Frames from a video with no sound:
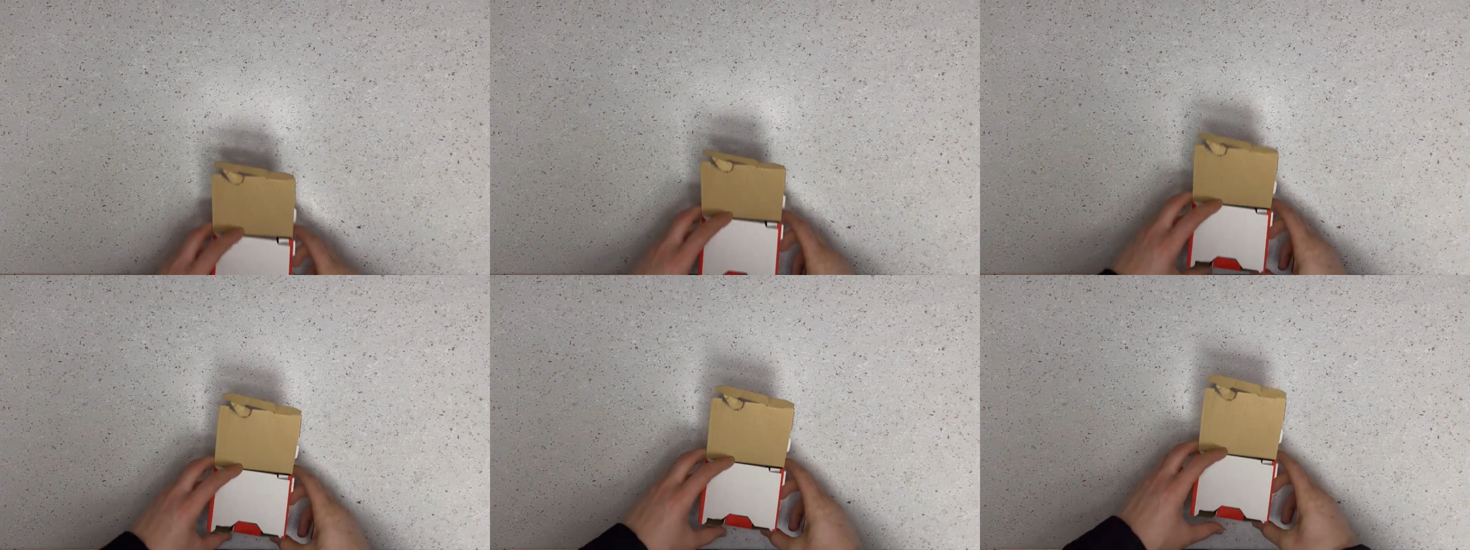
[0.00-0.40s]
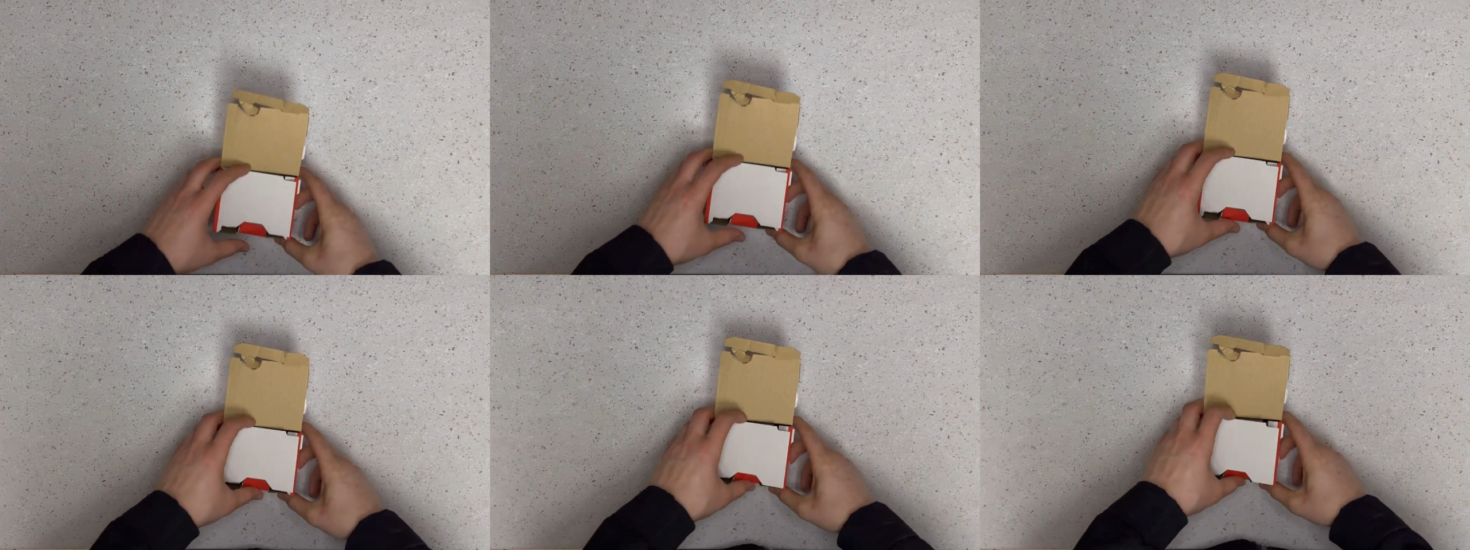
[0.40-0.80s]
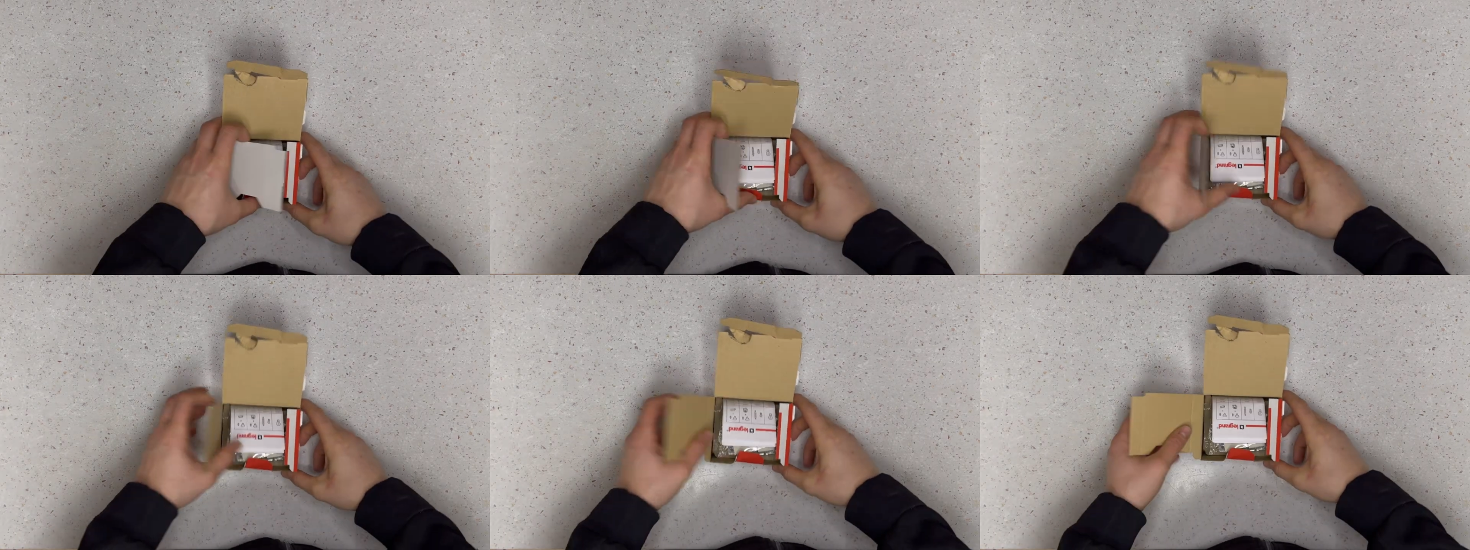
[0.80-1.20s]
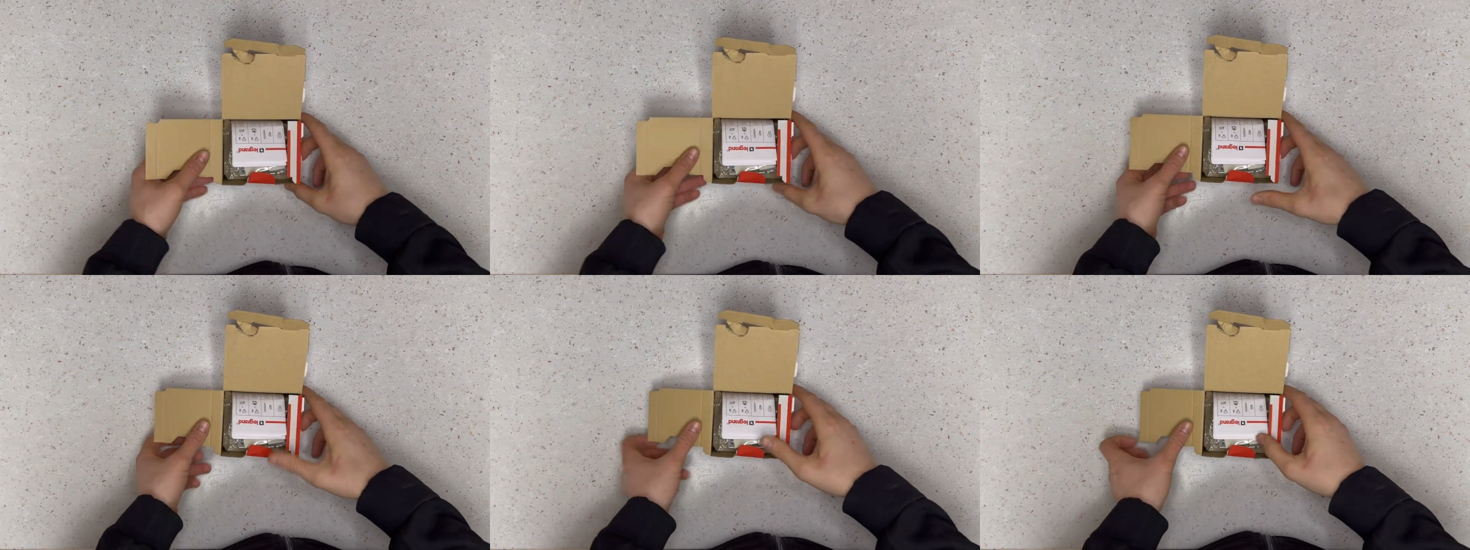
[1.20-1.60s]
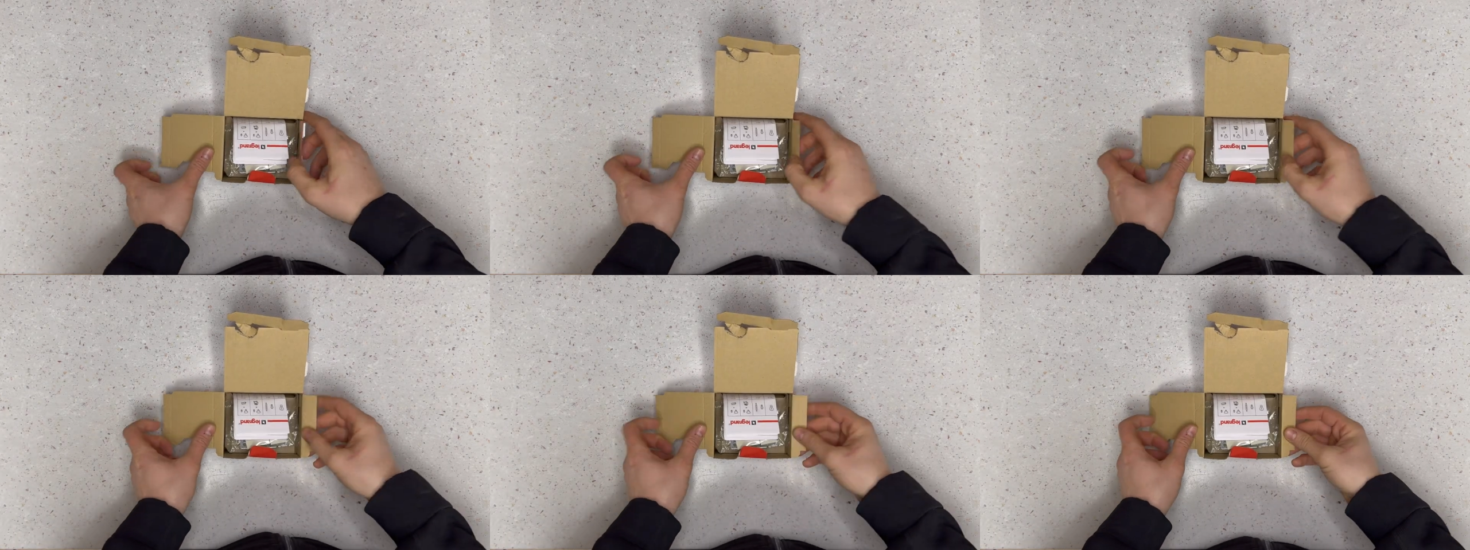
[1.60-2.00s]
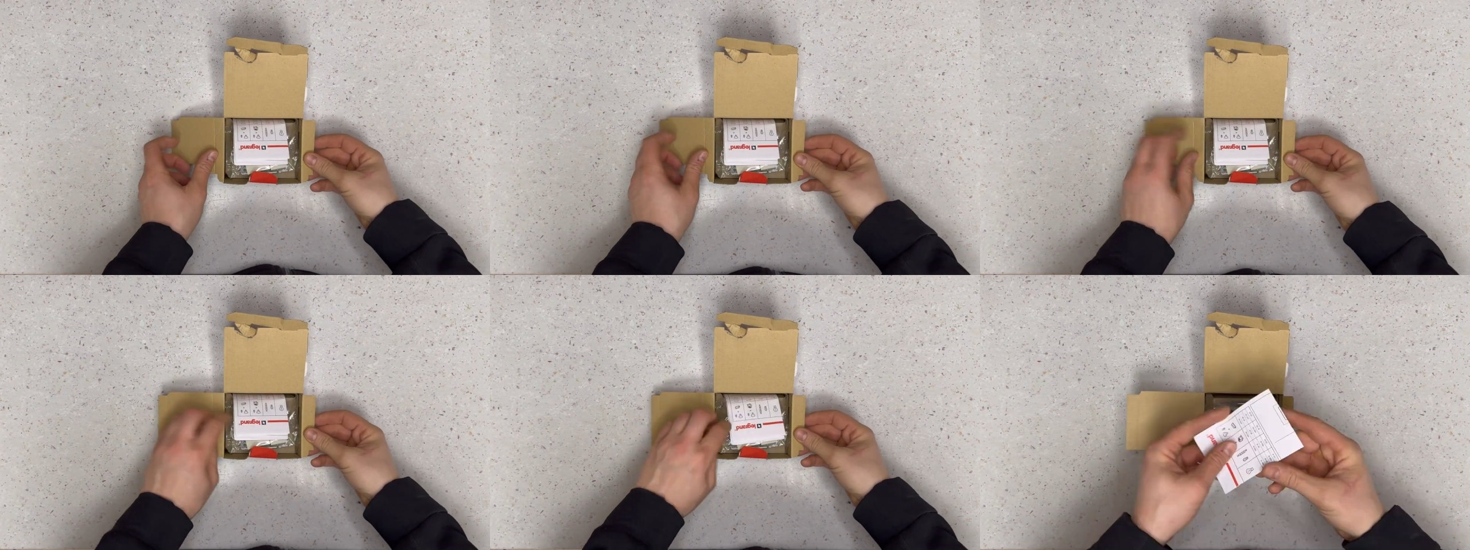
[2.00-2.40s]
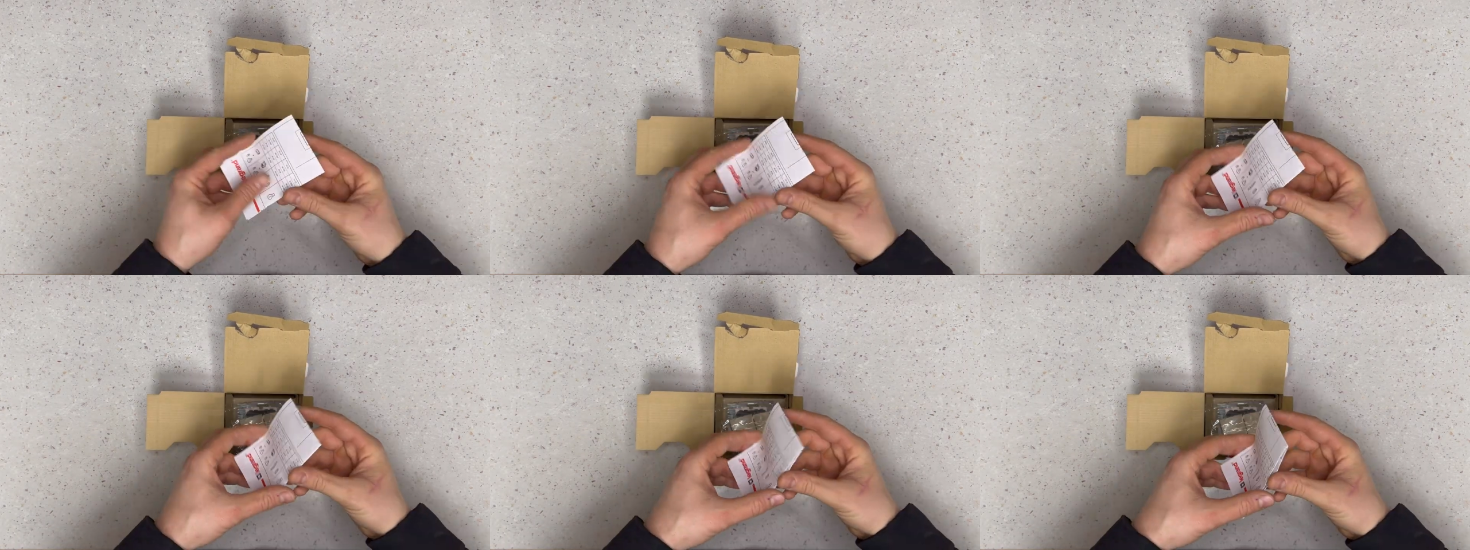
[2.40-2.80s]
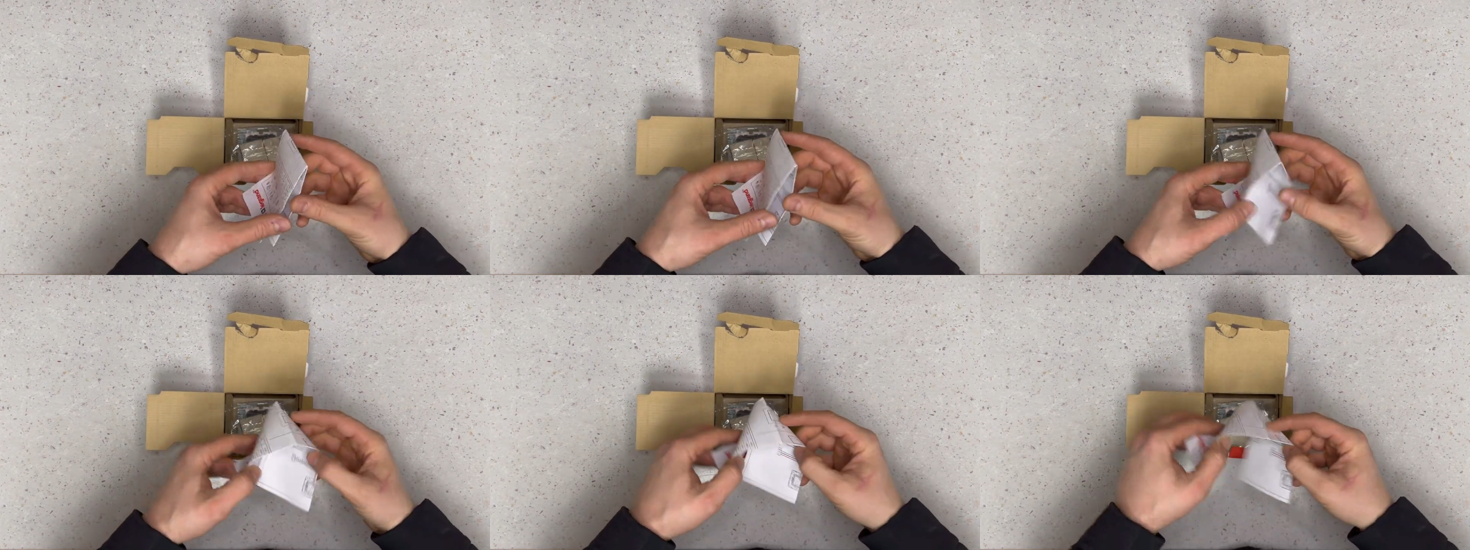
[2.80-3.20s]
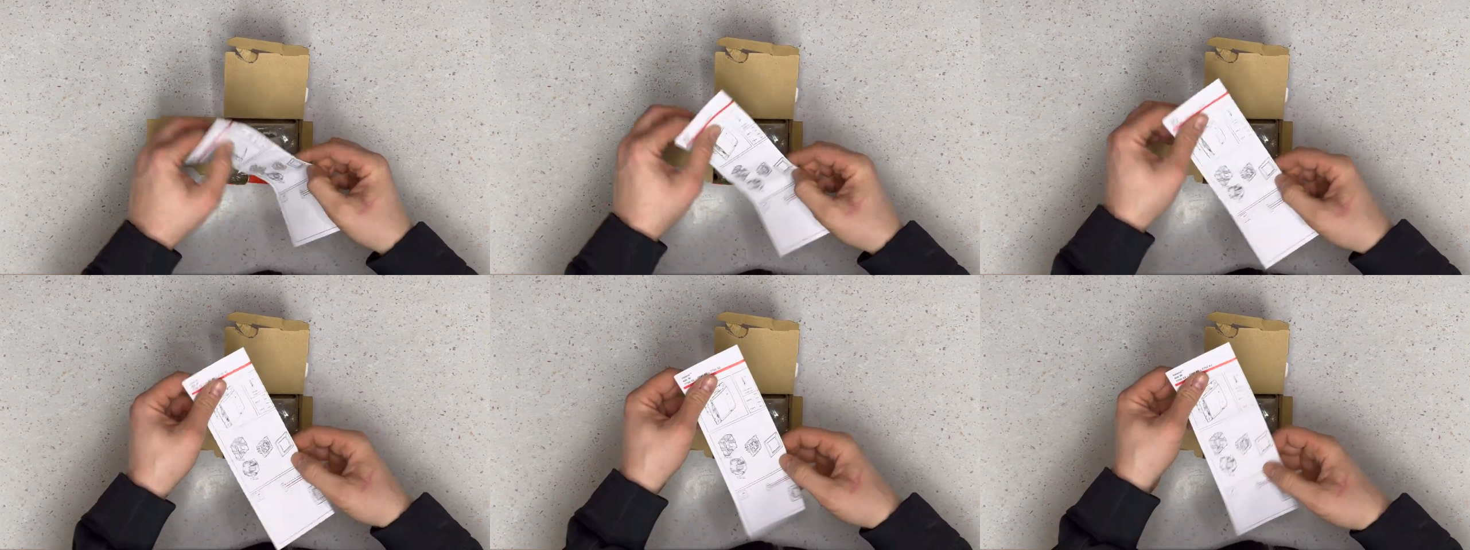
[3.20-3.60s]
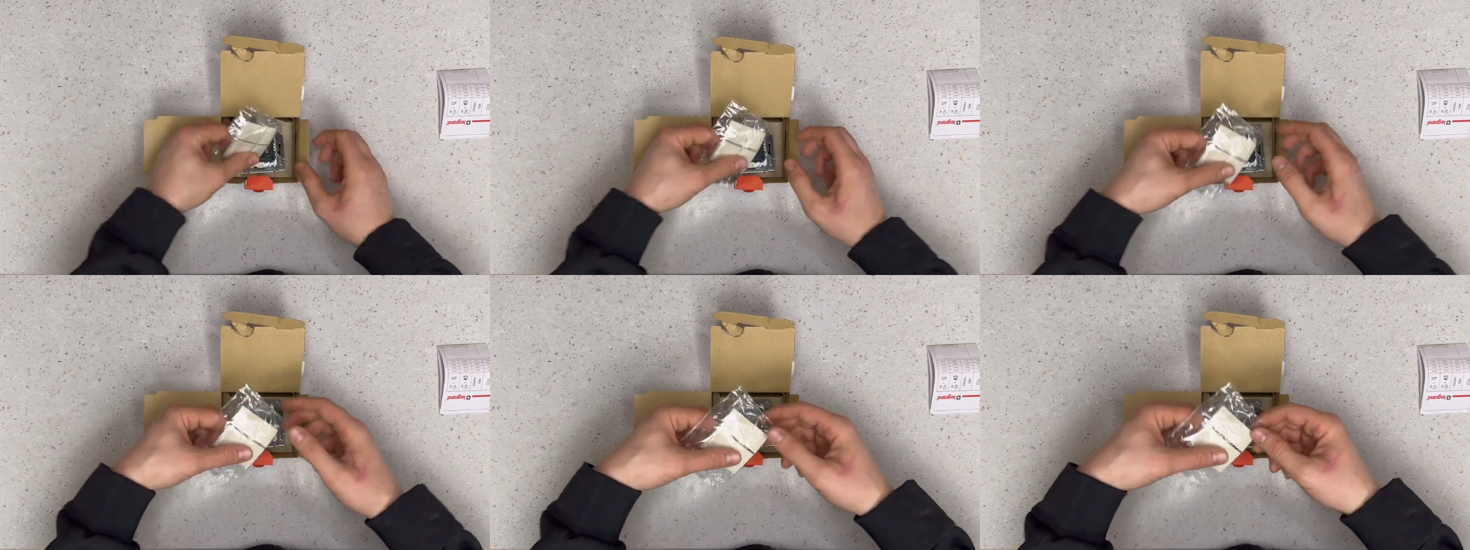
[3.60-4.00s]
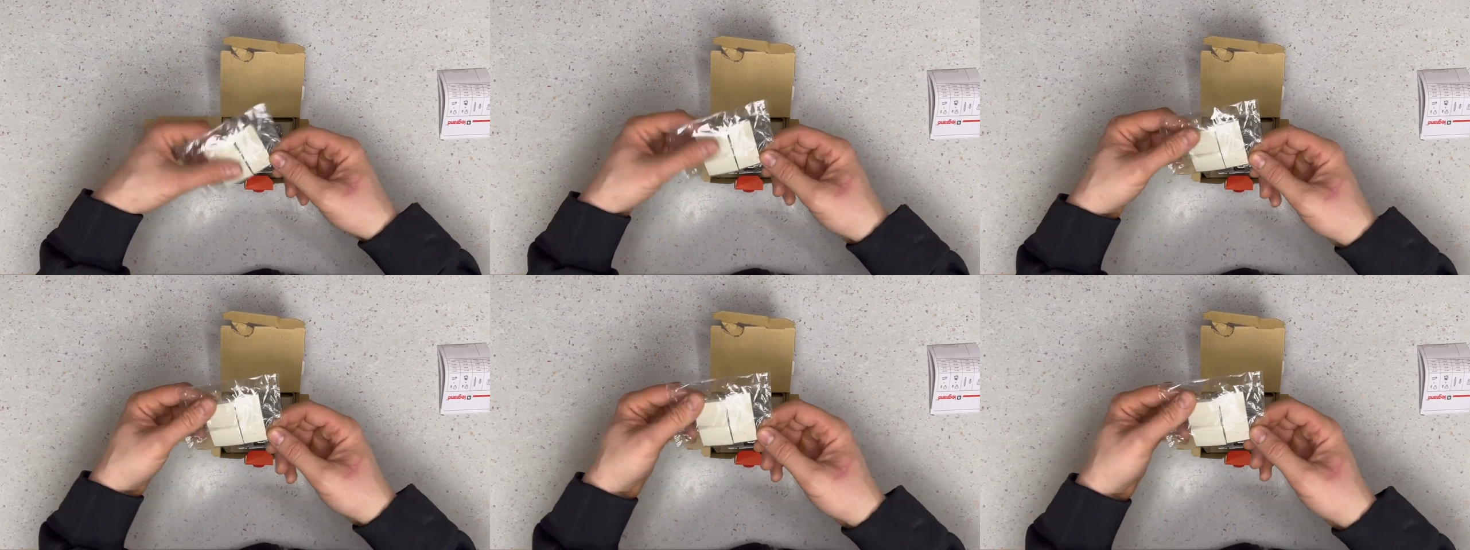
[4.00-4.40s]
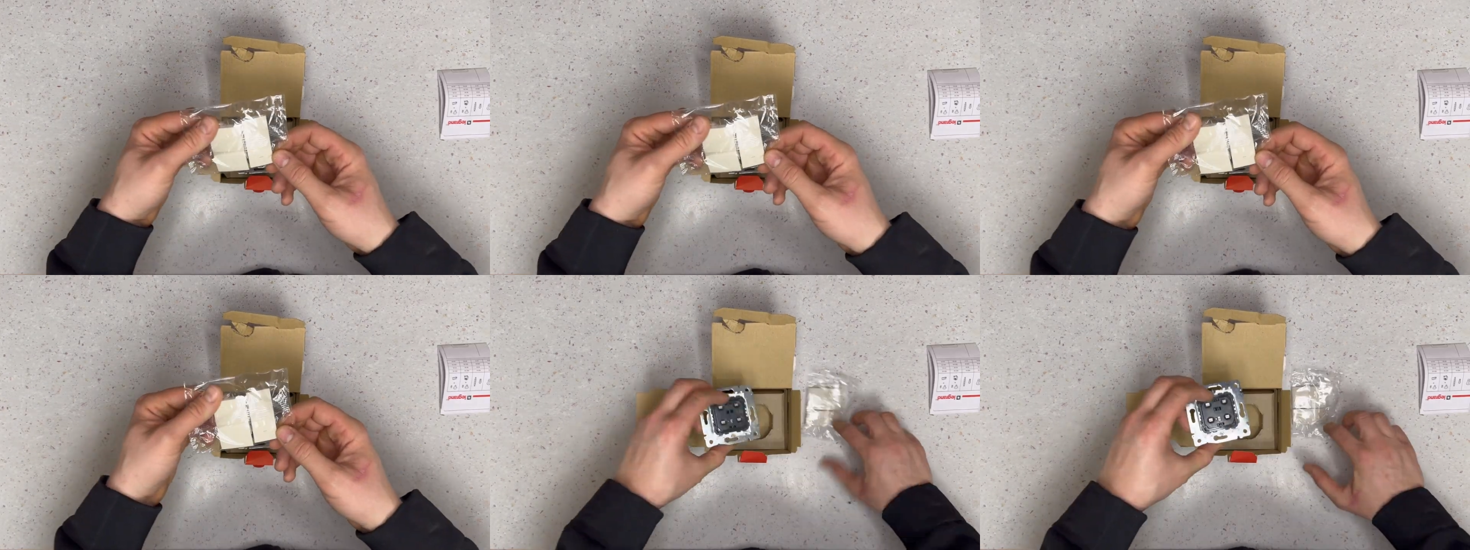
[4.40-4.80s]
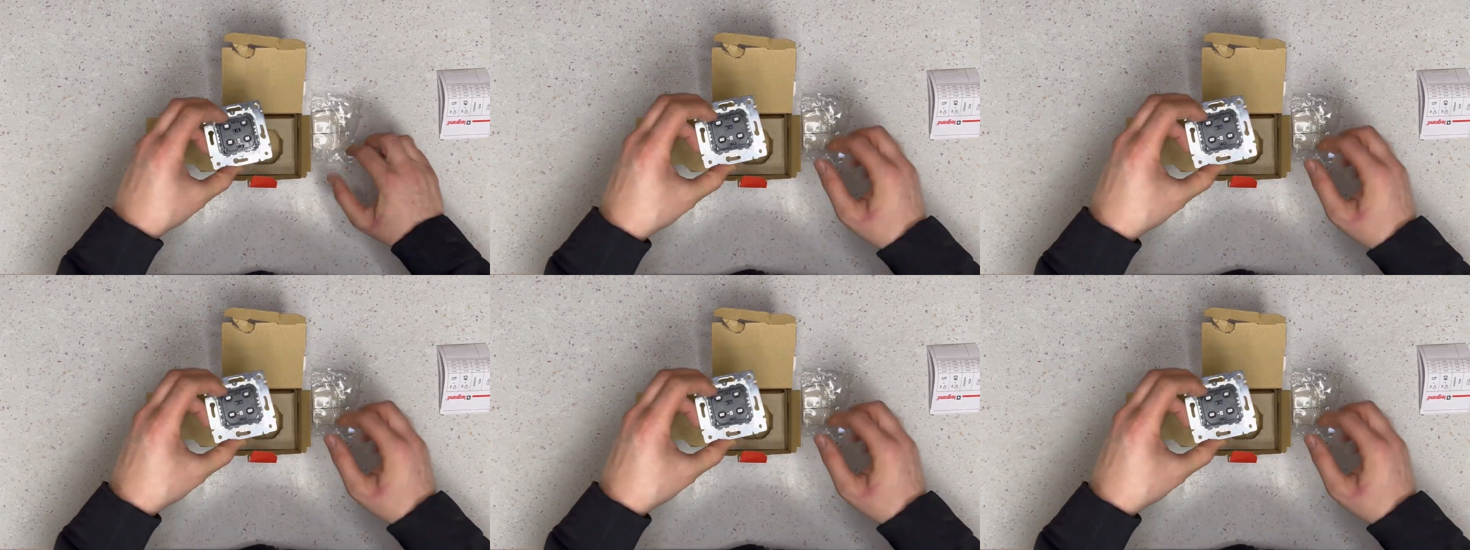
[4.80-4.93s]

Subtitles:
Nobody's mouth can be seen.